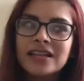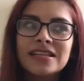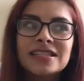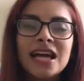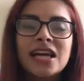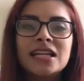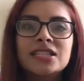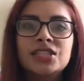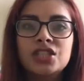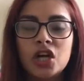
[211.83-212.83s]
this at
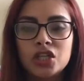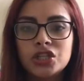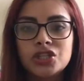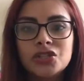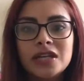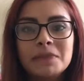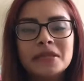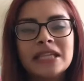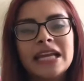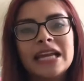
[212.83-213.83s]
Dollar Tree,
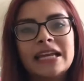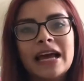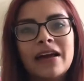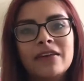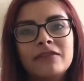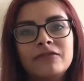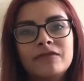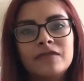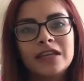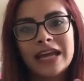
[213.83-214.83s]
but they didn't have
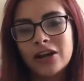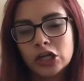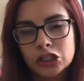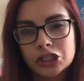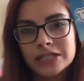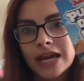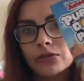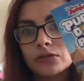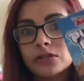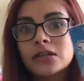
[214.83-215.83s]
the characters that I
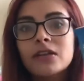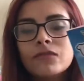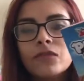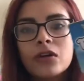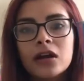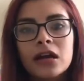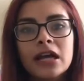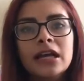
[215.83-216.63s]
was looking for.